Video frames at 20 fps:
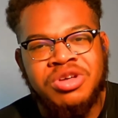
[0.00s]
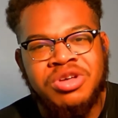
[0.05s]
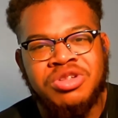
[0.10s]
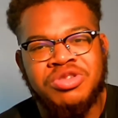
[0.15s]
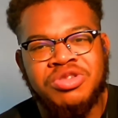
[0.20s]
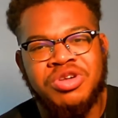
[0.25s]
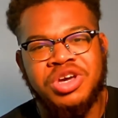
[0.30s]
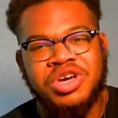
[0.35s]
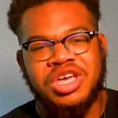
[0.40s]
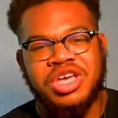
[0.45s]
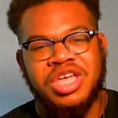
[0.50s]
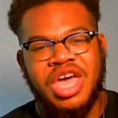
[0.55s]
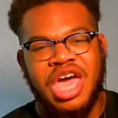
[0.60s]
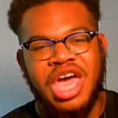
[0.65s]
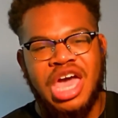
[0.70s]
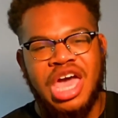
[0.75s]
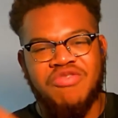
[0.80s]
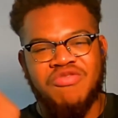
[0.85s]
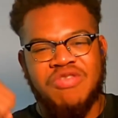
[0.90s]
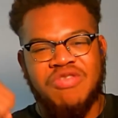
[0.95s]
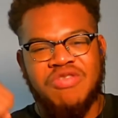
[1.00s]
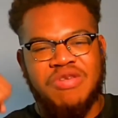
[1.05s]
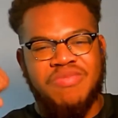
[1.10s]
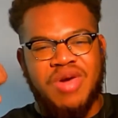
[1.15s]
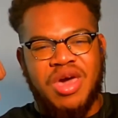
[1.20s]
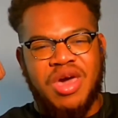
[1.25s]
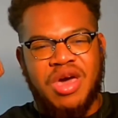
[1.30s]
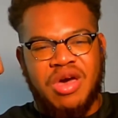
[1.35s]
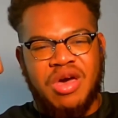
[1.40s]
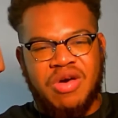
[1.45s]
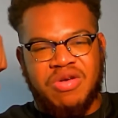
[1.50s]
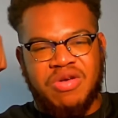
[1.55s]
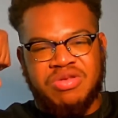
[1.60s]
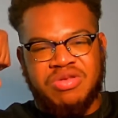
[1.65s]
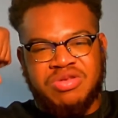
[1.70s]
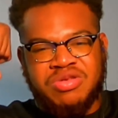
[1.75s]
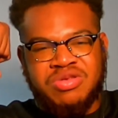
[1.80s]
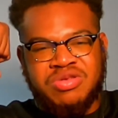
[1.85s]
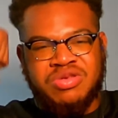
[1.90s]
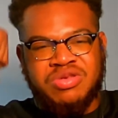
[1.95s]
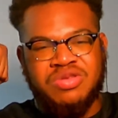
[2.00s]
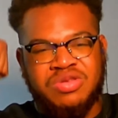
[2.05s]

Look at that rebound.